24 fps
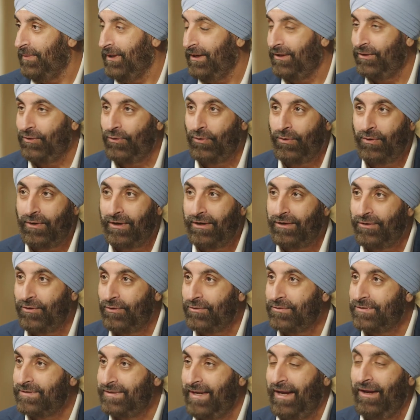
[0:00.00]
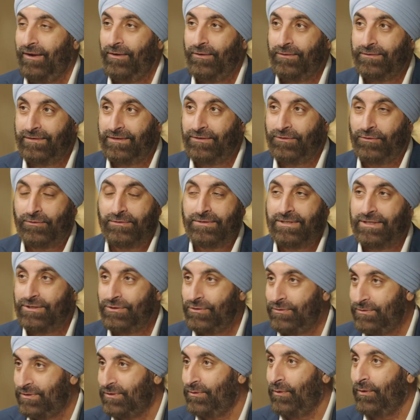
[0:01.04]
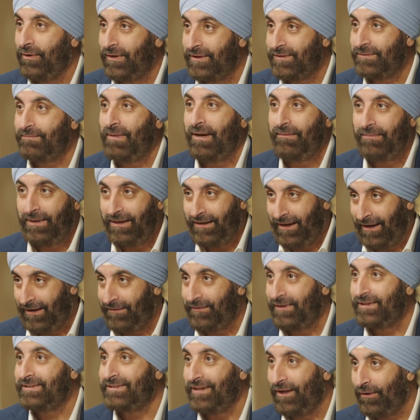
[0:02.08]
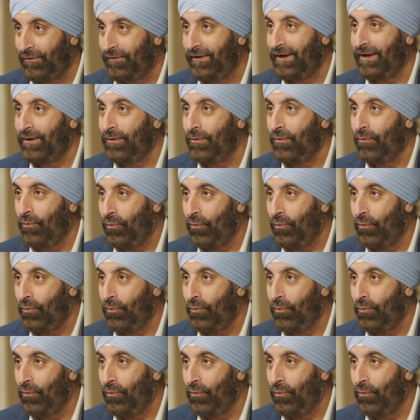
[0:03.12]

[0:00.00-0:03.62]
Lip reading: your cells and your tissues and organs may be kind of accelerating